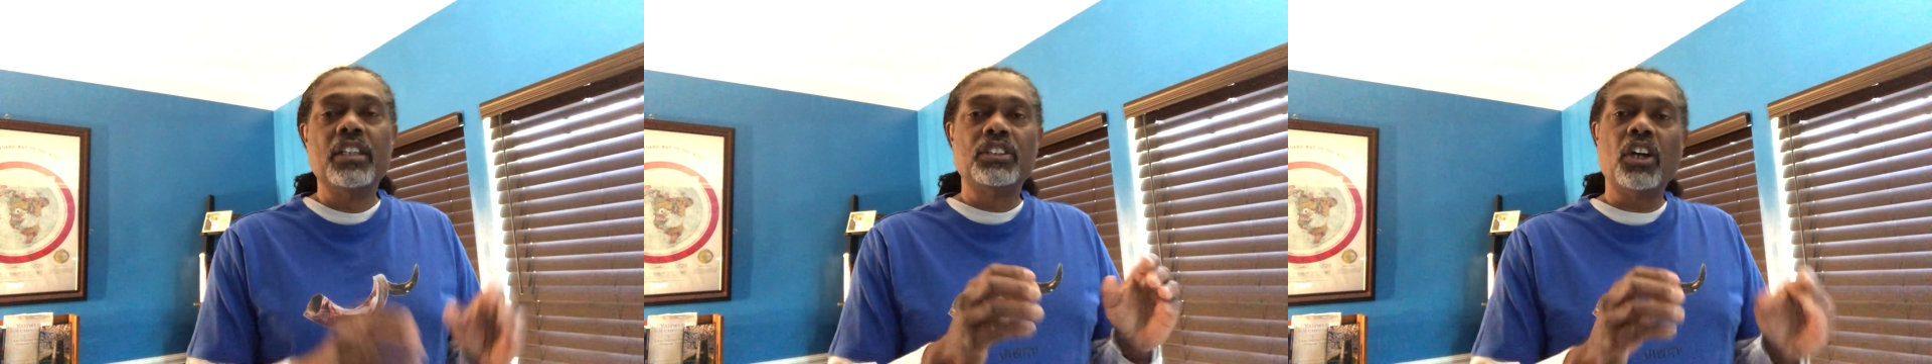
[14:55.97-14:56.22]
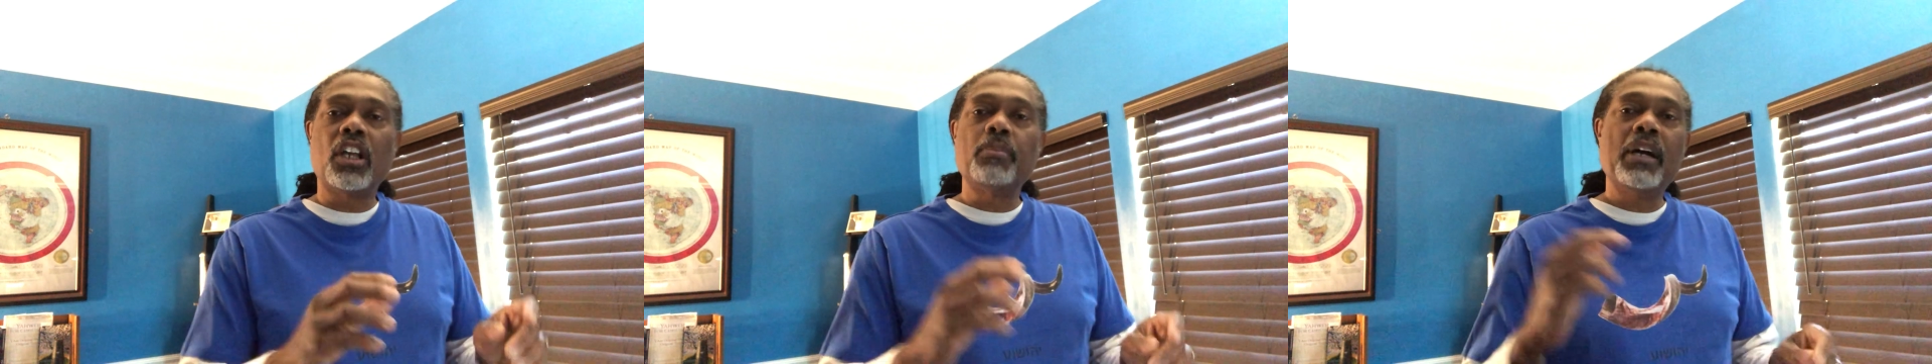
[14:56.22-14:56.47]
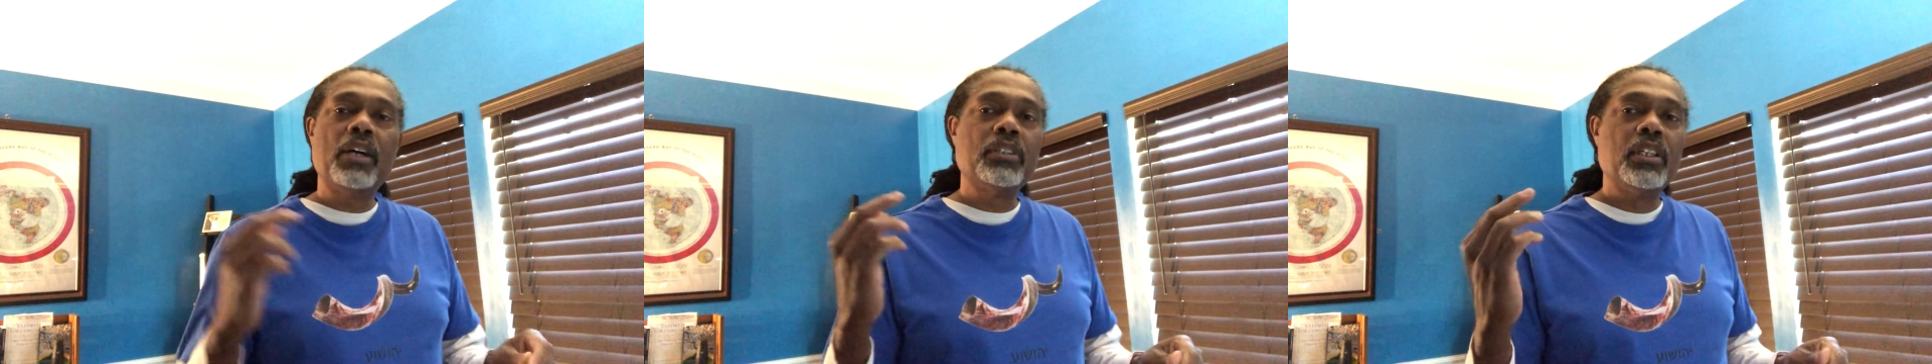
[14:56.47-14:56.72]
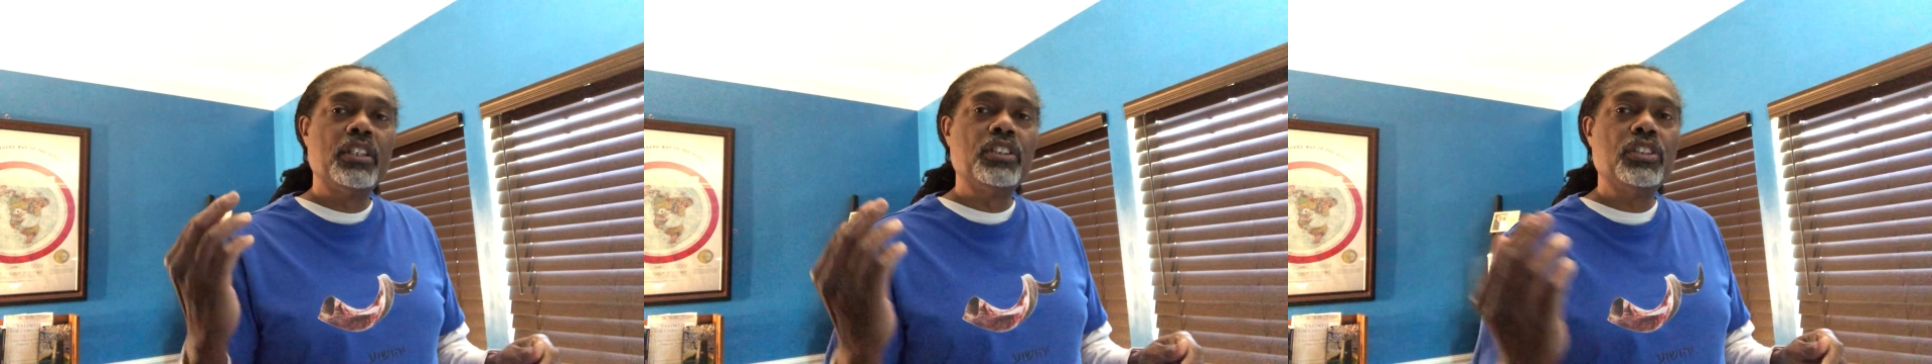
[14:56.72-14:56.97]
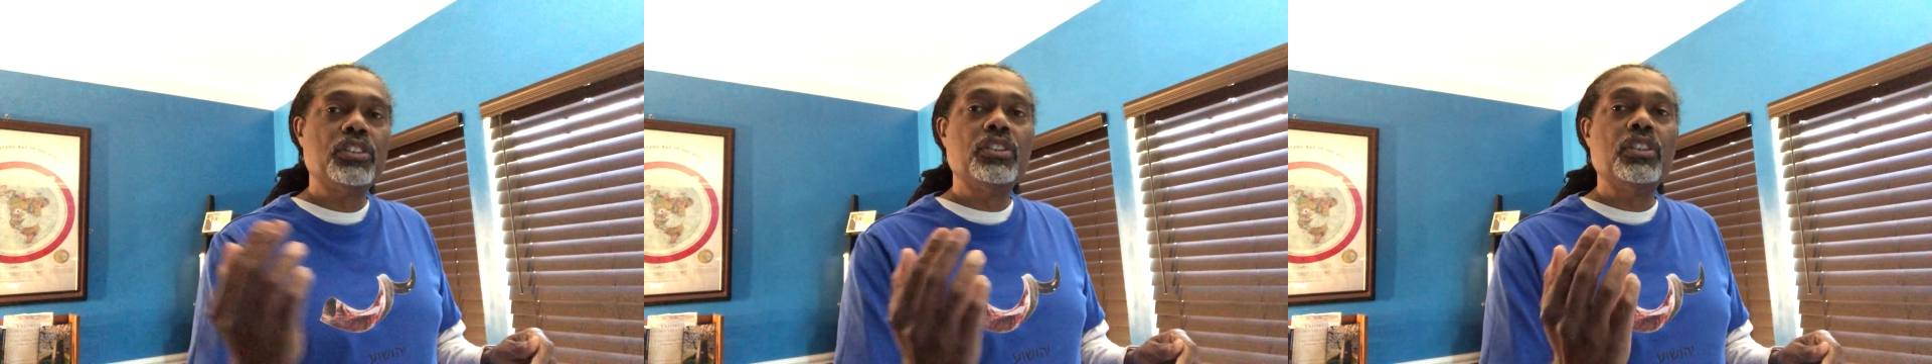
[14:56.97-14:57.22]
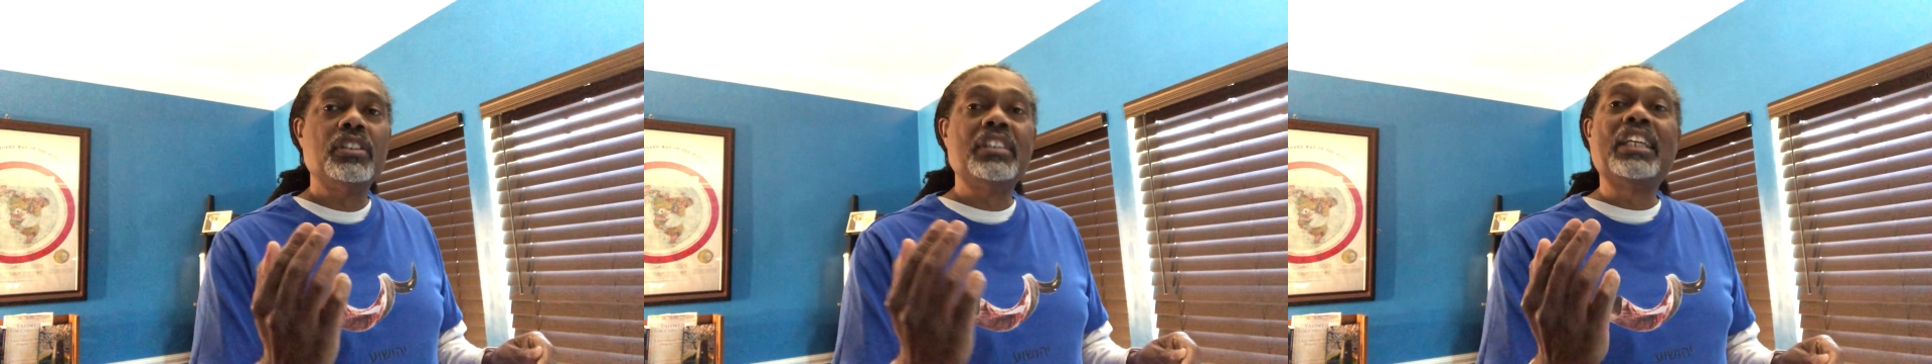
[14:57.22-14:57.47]
Talking about
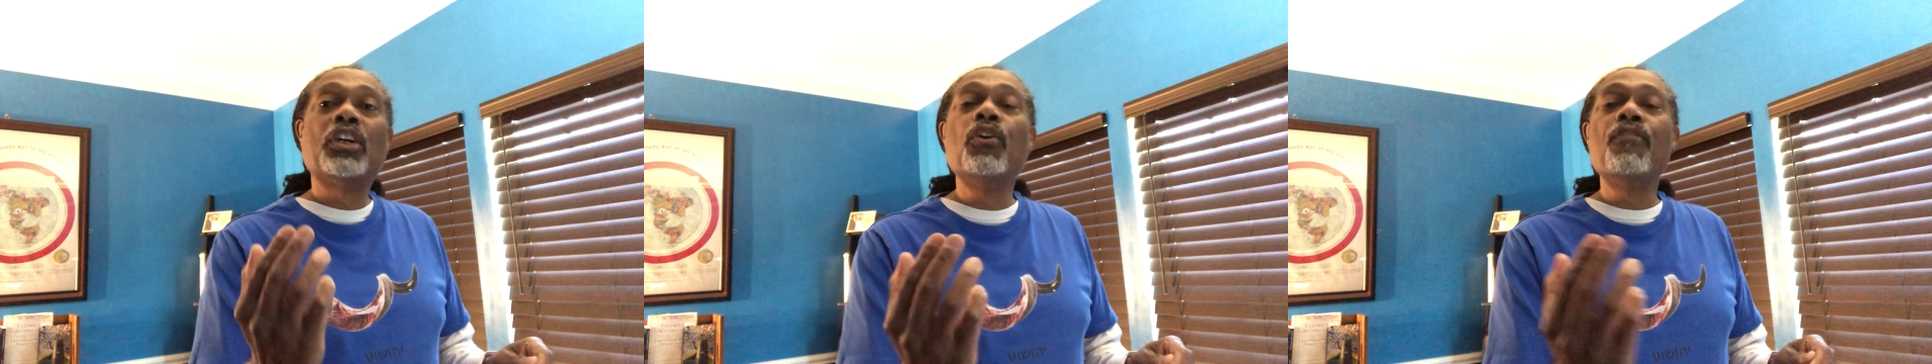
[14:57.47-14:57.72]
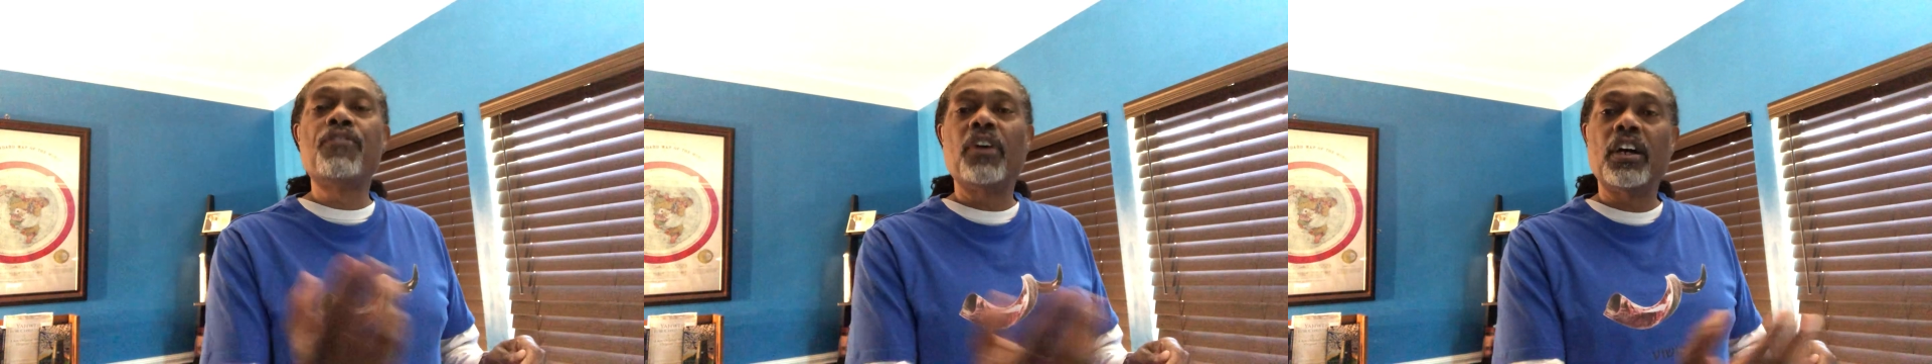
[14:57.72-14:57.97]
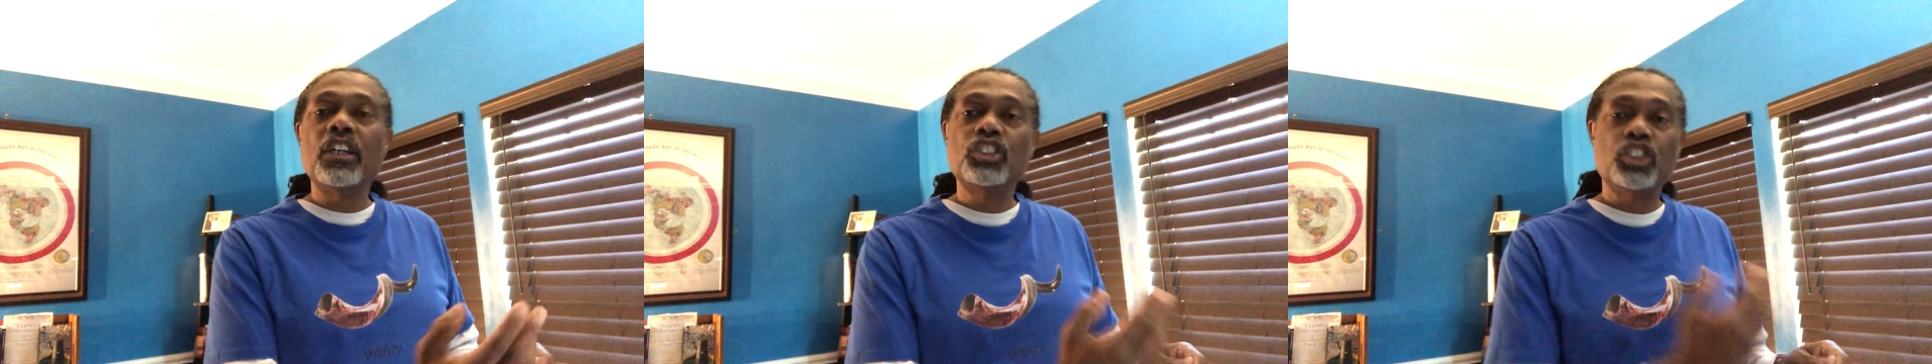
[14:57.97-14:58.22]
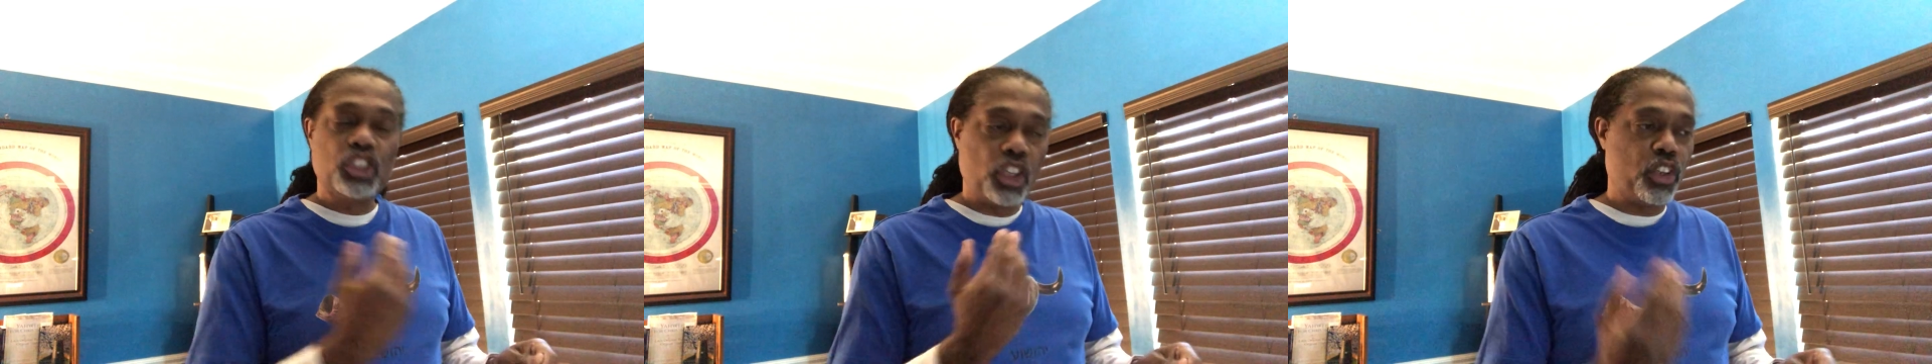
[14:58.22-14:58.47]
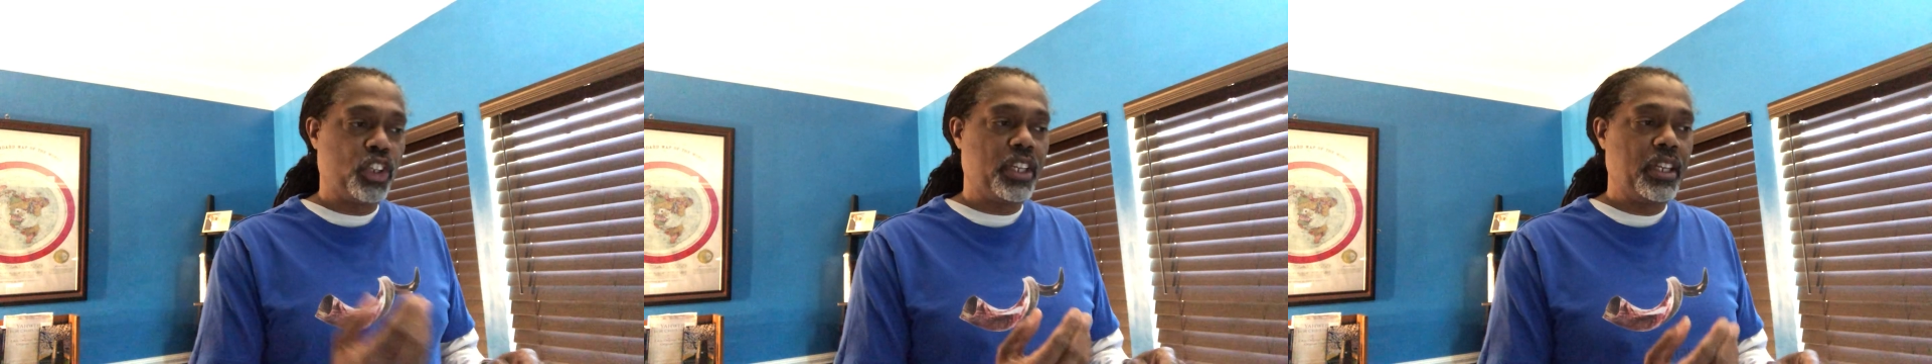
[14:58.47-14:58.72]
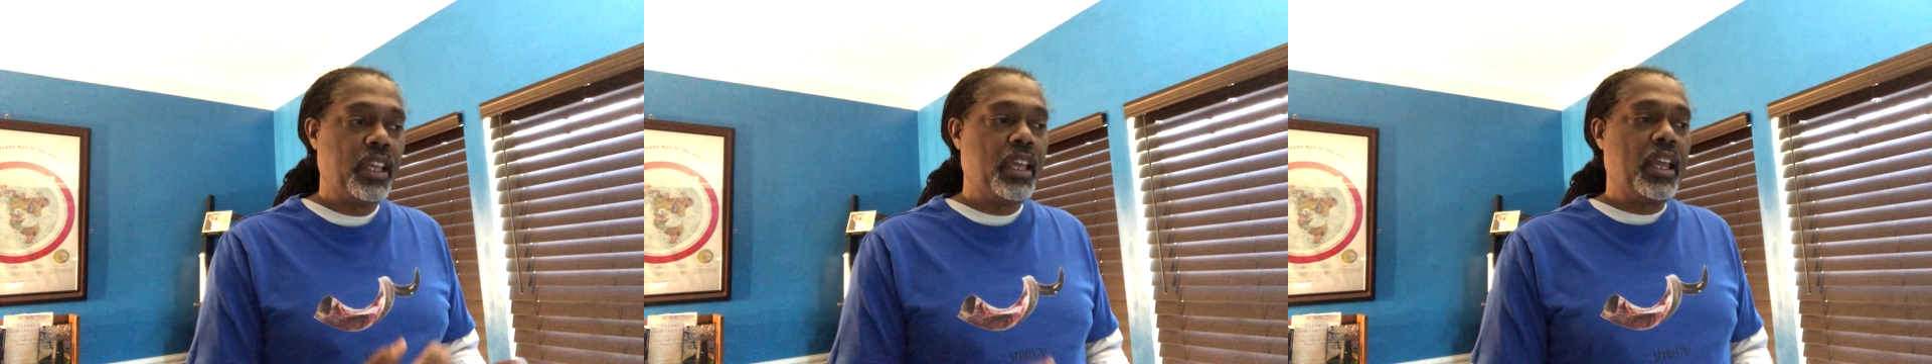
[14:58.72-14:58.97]
tekufa, circuit.